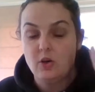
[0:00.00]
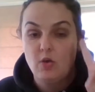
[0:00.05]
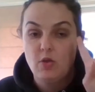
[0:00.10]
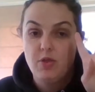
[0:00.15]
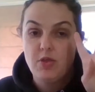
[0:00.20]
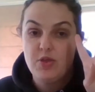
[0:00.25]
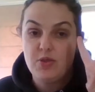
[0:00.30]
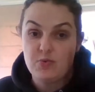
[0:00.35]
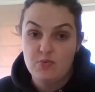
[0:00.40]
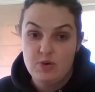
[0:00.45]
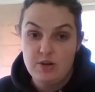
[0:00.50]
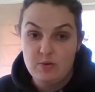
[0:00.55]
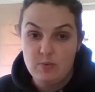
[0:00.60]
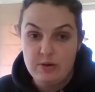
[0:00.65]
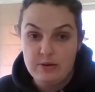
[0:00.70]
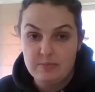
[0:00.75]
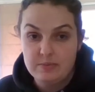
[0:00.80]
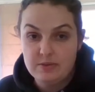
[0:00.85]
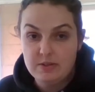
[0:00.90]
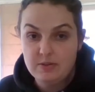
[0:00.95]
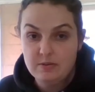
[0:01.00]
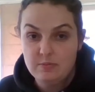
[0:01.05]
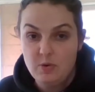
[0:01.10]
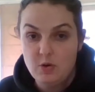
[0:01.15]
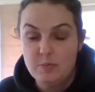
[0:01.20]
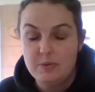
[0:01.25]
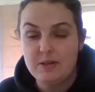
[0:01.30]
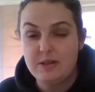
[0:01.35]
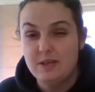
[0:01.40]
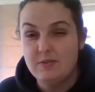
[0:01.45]
on three whips at the
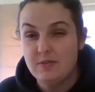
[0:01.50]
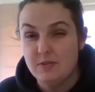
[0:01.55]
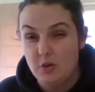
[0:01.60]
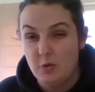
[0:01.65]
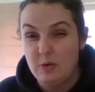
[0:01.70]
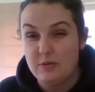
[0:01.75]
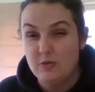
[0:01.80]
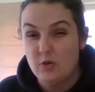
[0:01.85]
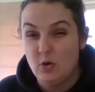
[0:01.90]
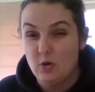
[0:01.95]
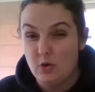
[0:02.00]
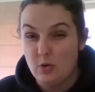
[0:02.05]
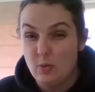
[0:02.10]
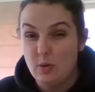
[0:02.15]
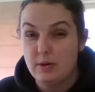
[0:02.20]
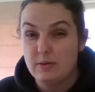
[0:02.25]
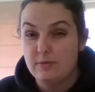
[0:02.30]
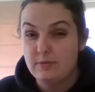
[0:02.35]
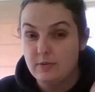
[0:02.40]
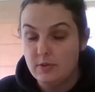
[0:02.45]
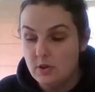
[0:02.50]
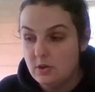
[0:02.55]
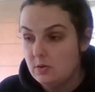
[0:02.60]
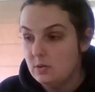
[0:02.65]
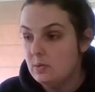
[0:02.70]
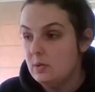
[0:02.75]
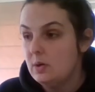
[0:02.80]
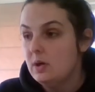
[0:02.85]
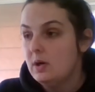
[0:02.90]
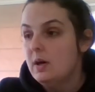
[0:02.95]
moment, even though I've got quite a
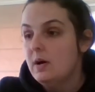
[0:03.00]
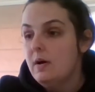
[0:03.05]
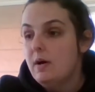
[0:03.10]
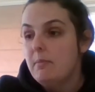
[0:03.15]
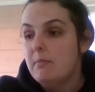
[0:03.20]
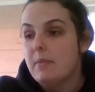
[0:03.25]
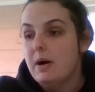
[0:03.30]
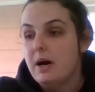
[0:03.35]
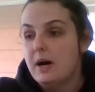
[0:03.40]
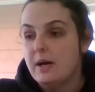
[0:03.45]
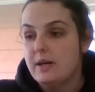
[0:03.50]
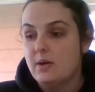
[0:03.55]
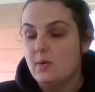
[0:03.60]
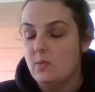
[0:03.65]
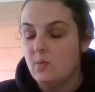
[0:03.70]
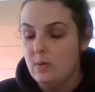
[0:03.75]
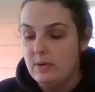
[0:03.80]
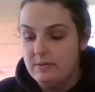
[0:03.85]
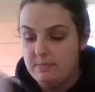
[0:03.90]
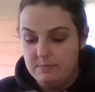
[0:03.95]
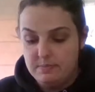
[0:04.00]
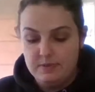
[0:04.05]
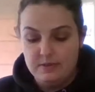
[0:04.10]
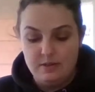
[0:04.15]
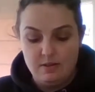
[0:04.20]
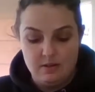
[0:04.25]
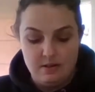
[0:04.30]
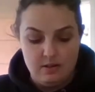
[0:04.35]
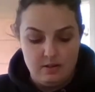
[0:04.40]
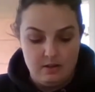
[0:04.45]
few. My whips
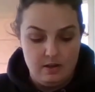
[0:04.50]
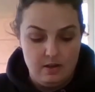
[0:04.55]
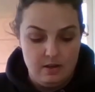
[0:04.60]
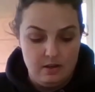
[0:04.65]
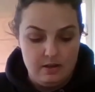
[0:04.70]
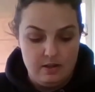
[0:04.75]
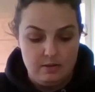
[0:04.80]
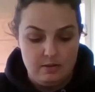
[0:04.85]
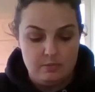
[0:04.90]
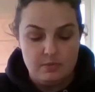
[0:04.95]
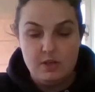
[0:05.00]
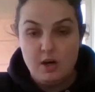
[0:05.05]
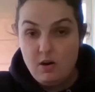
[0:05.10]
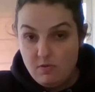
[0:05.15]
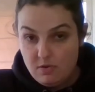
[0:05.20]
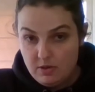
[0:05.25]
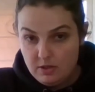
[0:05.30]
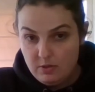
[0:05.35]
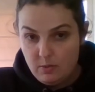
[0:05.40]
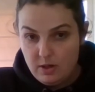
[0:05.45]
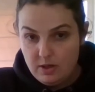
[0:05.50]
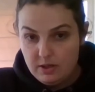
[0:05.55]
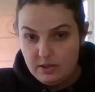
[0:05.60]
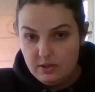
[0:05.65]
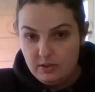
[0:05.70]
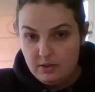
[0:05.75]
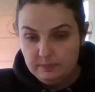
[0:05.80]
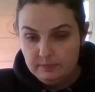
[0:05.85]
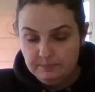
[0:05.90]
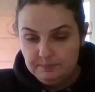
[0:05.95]
that I am currently
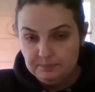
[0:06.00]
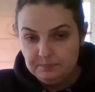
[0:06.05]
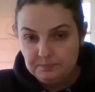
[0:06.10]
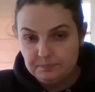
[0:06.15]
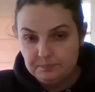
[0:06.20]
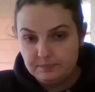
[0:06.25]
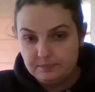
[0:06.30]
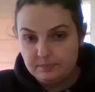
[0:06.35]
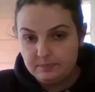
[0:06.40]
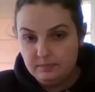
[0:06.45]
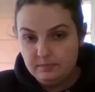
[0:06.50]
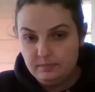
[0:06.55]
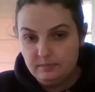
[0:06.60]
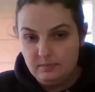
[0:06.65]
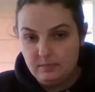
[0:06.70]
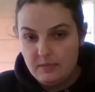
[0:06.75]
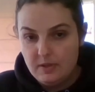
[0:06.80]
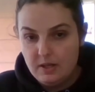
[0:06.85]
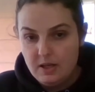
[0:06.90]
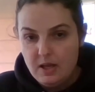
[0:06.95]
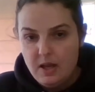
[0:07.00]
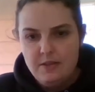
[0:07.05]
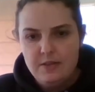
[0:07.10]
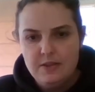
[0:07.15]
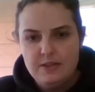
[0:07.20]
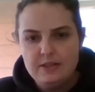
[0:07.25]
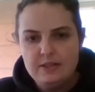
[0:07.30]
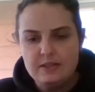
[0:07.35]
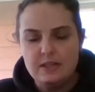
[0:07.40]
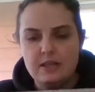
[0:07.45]
working on.
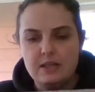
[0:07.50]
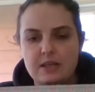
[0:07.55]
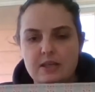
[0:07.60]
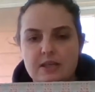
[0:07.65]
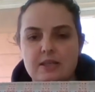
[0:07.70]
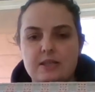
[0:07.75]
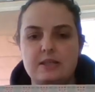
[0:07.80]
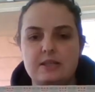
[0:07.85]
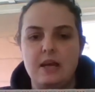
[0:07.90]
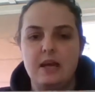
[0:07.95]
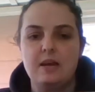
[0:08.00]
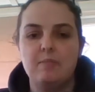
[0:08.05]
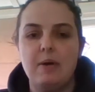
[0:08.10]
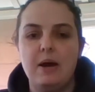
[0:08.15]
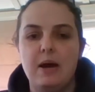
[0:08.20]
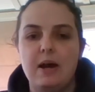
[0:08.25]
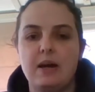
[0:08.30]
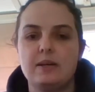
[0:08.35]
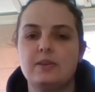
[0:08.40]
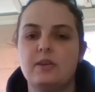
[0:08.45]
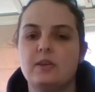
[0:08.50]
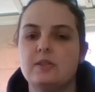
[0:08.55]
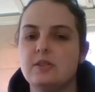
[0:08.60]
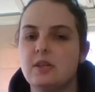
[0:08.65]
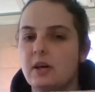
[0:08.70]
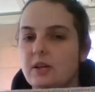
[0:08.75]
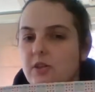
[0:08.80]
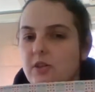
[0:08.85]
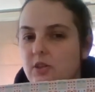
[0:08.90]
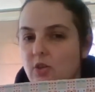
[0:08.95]
This is a bag that
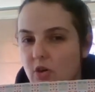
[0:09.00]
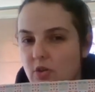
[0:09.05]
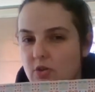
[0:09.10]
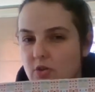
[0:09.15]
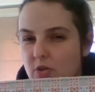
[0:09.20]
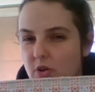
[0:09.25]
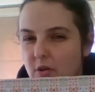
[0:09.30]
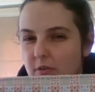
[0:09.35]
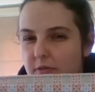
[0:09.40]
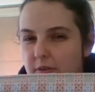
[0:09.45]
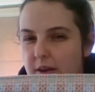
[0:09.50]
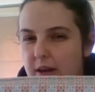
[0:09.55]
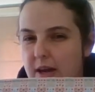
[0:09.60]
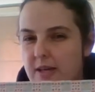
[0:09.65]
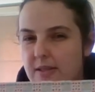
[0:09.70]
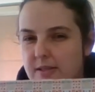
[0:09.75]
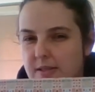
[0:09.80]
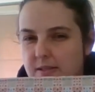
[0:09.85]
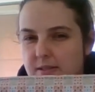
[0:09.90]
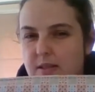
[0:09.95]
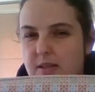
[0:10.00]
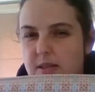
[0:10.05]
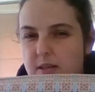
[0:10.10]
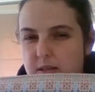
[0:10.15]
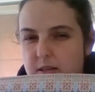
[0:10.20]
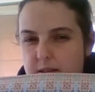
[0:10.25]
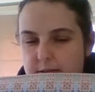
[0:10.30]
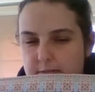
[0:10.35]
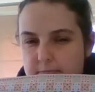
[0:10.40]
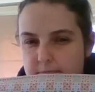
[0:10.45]
I got off
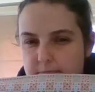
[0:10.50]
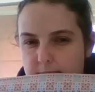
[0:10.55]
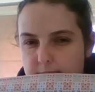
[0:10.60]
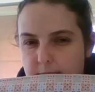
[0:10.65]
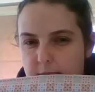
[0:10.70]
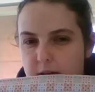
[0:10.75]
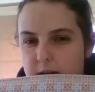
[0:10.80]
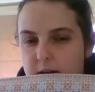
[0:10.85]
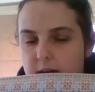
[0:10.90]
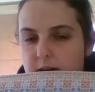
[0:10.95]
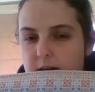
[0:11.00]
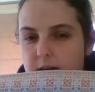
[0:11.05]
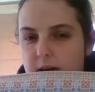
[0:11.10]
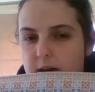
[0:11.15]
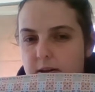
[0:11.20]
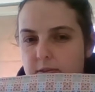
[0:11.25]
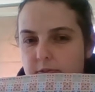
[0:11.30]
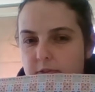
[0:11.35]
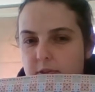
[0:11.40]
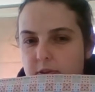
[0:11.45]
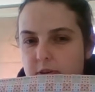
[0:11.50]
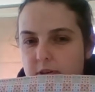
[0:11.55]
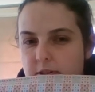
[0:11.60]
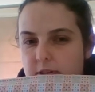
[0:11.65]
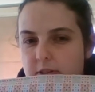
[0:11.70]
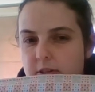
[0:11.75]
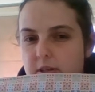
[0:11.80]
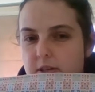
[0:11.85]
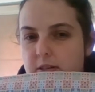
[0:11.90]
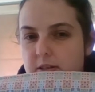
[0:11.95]
Etsy. I've
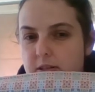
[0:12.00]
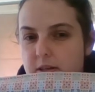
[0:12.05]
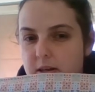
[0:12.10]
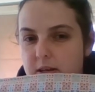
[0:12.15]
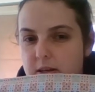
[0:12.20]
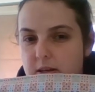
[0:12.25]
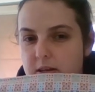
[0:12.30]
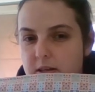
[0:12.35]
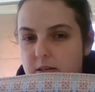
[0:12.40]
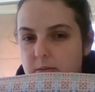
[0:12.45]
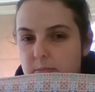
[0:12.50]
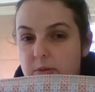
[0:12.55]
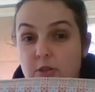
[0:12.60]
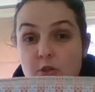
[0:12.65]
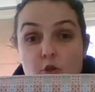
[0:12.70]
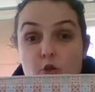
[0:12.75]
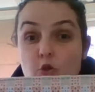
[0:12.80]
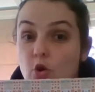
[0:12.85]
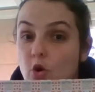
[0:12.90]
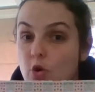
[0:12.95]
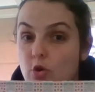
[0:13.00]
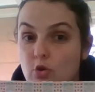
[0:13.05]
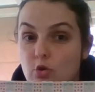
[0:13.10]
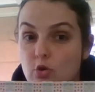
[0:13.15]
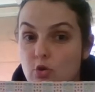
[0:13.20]
forgotten her name. It's not